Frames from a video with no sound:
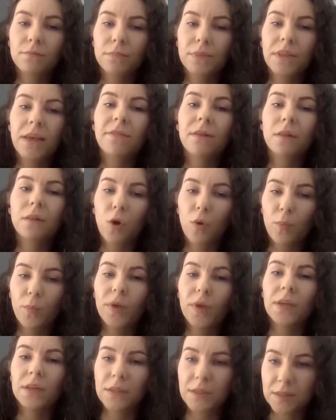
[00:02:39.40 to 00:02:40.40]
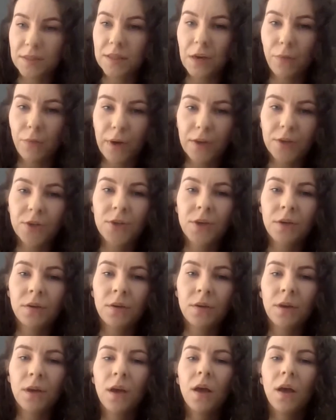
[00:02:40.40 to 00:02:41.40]
develop in this direction.
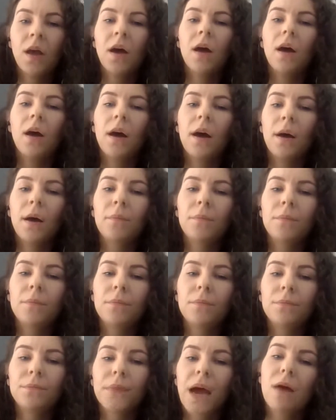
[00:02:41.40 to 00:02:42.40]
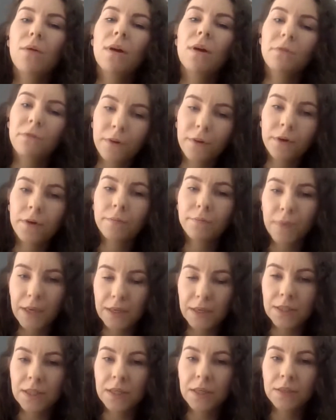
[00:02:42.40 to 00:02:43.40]
However,
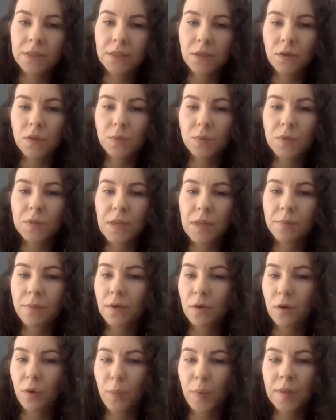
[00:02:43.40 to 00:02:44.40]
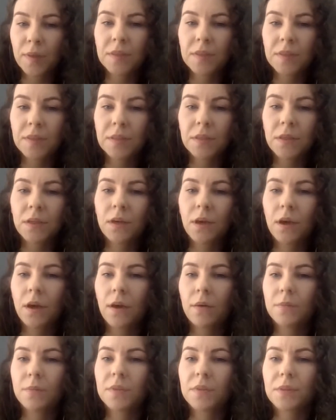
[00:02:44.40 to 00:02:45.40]
indeed, the hospital bed occupancy
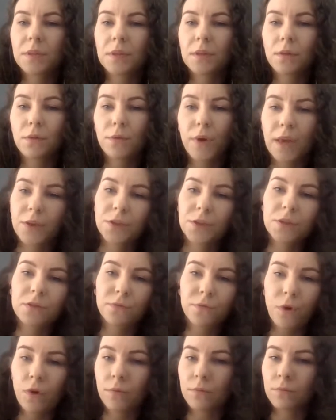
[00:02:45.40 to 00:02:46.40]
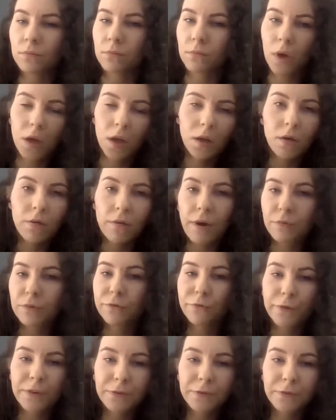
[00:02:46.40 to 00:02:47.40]
still ranges from around
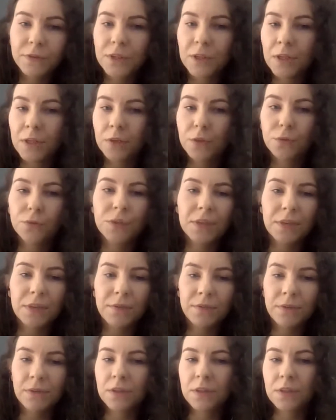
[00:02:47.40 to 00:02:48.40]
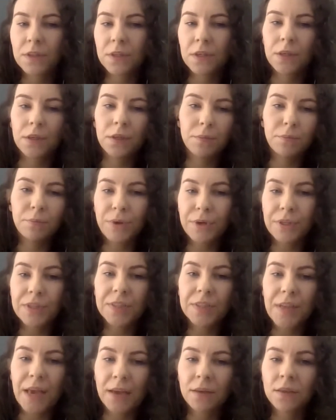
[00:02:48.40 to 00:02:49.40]
50 to
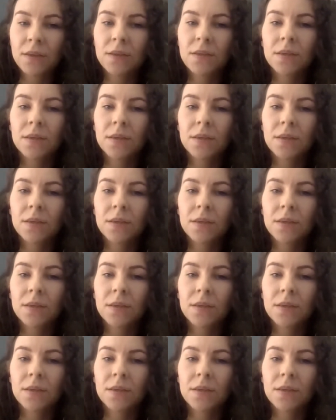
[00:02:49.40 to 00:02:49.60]
70%.